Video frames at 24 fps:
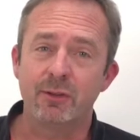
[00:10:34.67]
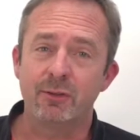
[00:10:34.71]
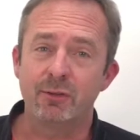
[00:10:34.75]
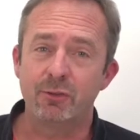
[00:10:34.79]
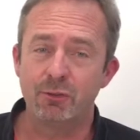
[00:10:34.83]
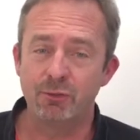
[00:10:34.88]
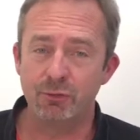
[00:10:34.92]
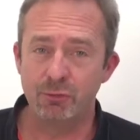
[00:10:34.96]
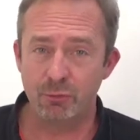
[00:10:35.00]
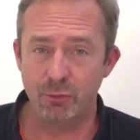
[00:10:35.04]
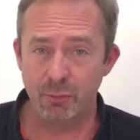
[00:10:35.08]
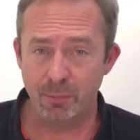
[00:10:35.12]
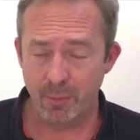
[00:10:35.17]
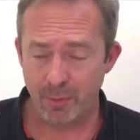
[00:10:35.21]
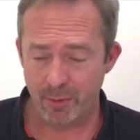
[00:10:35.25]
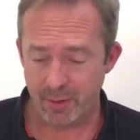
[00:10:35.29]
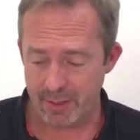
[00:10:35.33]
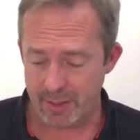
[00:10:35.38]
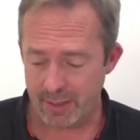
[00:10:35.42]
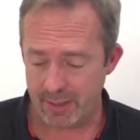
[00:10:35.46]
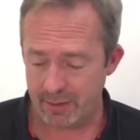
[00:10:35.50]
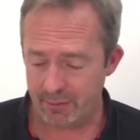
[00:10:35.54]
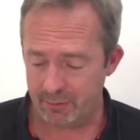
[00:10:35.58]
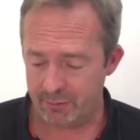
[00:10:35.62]
it super
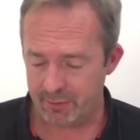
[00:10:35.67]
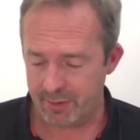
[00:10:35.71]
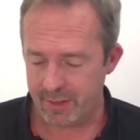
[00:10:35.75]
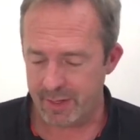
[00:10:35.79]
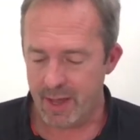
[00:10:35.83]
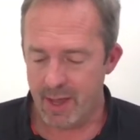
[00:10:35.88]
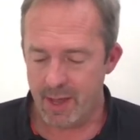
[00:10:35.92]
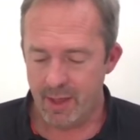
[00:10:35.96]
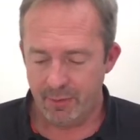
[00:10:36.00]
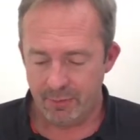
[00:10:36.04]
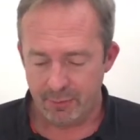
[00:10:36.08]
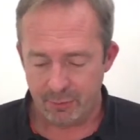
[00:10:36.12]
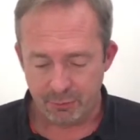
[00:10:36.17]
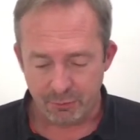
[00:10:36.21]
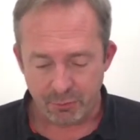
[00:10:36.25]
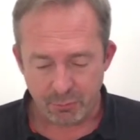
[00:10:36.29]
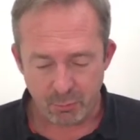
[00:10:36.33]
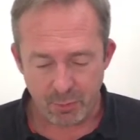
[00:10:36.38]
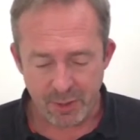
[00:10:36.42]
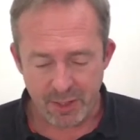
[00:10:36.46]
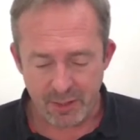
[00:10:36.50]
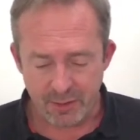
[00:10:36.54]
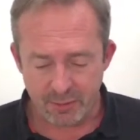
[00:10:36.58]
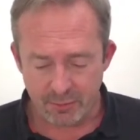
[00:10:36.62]
easy. There's
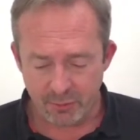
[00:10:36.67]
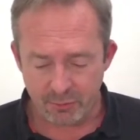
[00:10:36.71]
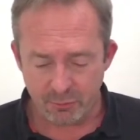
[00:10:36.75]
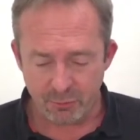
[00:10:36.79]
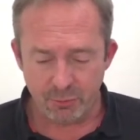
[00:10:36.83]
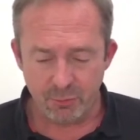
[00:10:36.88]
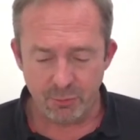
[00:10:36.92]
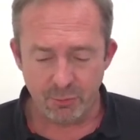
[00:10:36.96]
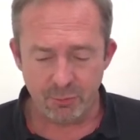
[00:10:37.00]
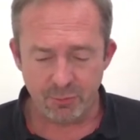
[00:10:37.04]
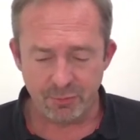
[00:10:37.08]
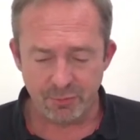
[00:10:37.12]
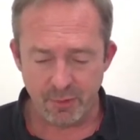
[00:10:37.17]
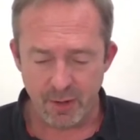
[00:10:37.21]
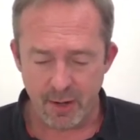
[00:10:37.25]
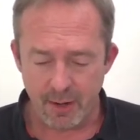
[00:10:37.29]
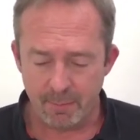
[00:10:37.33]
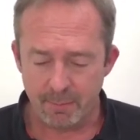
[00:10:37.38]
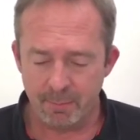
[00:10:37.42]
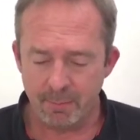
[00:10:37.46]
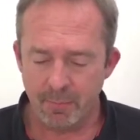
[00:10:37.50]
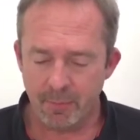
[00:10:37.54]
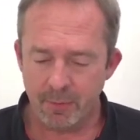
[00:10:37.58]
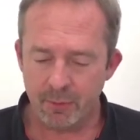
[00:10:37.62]
3 to choose
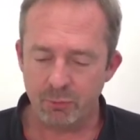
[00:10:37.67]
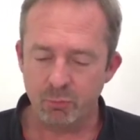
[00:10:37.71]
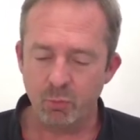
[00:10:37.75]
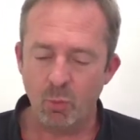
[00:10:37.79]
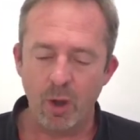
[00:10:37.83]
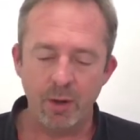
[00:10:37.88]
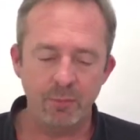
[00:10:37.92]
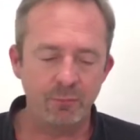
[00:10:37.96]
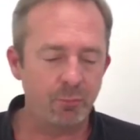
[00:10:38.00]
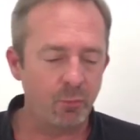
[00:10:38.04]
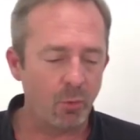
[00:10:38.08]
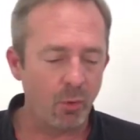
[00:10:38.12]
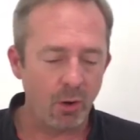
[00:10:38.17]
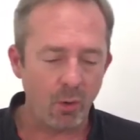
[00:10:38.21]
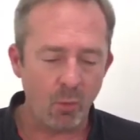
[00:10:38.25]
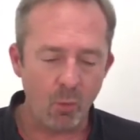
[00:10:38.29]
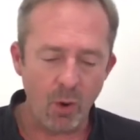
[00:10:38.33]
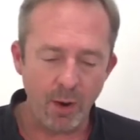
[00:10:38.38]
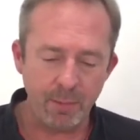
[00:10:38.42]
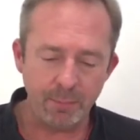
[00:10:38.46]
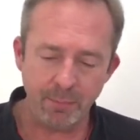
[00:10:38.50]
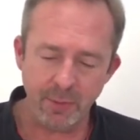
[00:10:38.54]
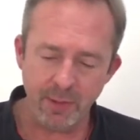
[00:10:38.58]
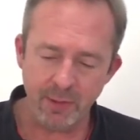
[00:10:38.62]
from. There's one for a
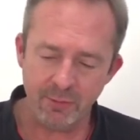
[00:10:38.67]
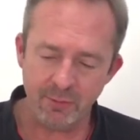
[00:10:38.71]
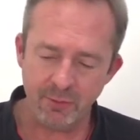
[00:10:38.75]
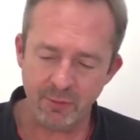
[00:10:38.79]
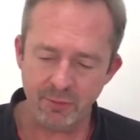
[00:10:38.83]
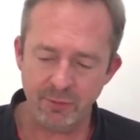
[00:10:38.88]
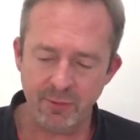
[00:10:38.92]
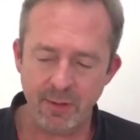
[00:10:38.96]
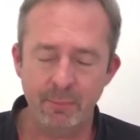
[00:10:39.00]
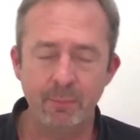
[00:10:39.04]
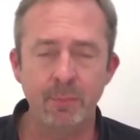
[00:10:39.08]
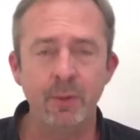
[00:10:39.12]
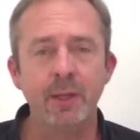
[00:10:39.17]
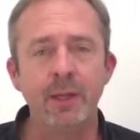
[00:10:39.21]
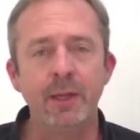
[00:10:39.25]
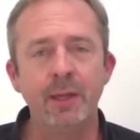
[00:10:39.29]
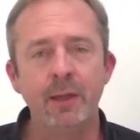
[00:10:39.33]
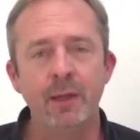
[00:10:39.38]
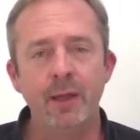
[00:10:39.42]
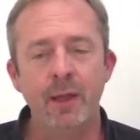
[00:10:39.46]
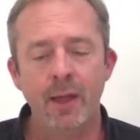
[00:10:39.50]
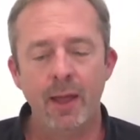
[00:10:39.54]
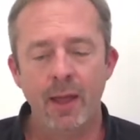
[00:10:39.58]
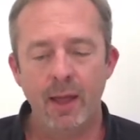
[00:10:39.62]
1-piece
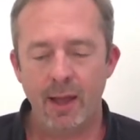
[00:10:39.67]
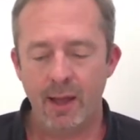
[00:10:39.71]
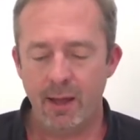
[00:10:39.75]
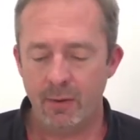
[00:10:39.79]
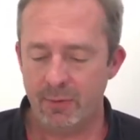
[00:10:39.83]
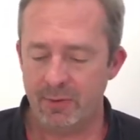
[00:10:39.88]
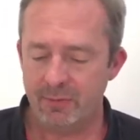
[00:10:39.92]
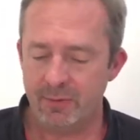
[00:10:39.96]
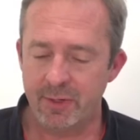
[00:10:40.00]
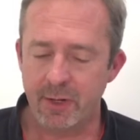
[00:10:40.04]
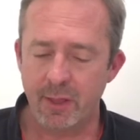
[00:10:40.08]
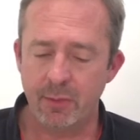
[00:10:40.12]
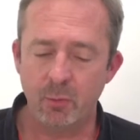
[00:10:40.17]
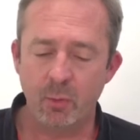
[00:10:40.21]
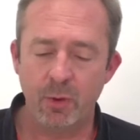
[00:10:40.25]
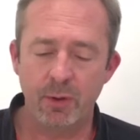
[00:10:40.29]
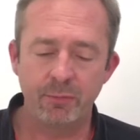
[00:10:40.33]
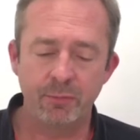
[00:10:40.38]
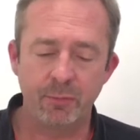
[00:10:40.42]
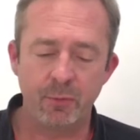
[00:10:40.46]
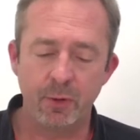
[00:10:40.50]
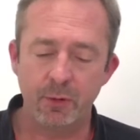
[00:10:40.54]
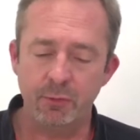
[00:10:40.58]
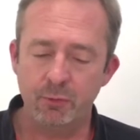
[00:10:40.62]
assembly. We have another
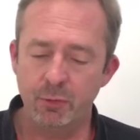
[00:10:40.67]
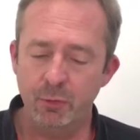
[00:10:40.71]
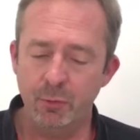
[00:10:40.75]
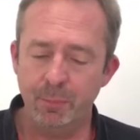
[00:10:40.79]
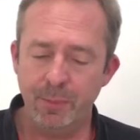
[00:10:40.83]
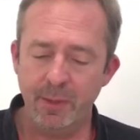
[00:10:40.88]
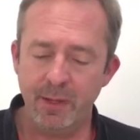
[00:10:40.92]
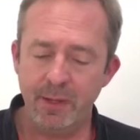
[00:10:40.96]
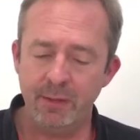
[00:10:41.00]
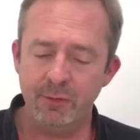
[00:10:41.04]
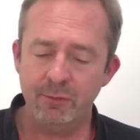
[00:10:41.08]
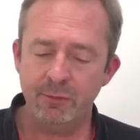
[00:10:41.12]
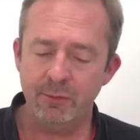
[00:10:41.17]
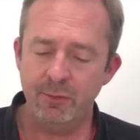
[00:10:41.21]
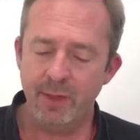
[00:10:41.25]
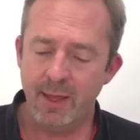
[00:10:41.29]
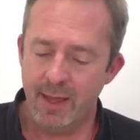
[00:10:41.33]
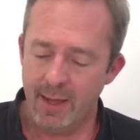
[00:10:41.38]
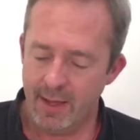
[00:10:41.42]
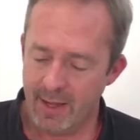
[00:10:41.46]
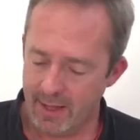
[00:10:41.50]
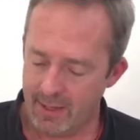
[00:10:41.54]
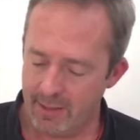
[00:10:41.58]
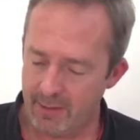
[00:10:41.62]
one for a 2-piece,
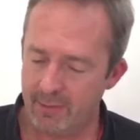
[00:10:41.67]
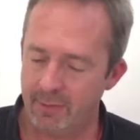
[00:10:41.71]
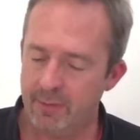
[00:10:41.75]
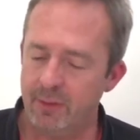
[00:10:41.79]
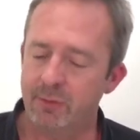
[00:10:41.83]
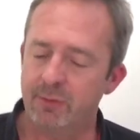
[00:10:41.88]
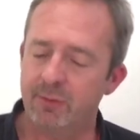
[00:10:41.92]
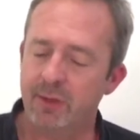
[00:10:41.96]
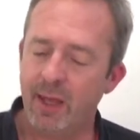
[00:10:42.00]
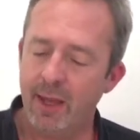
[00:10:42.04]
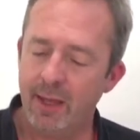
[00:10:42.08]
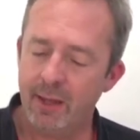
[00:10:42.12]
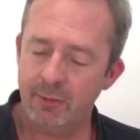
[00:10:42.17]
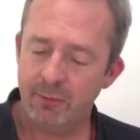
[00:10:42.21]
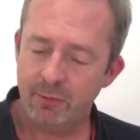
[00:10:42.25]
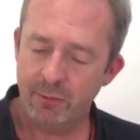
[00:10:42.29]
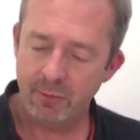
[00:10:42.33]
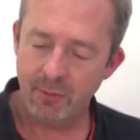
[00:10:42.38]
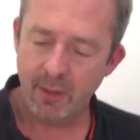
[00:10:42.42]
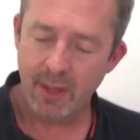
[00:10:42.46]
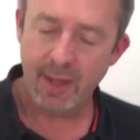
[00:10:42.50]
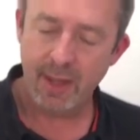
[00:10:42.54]
and in this case,